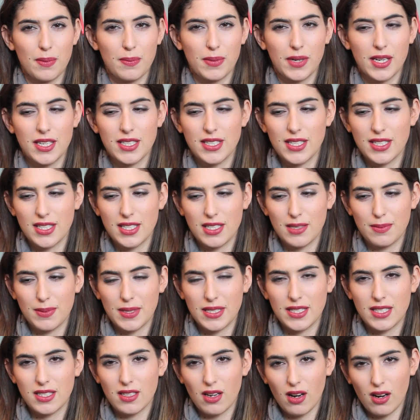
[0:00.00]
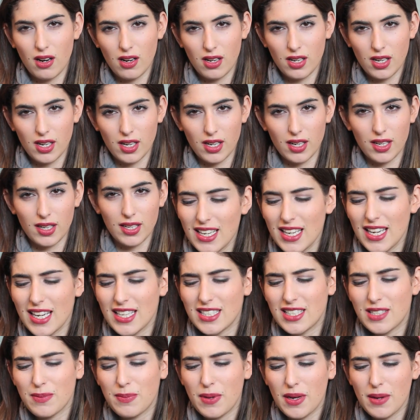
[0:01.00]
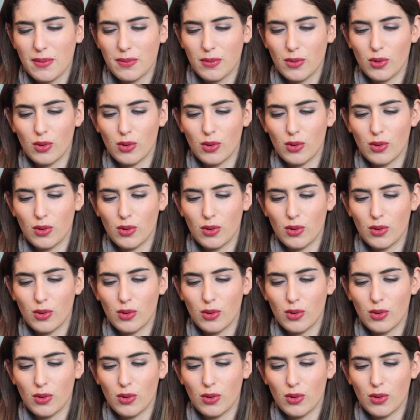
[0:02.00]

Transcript: but because this is a bit darker, it's a bit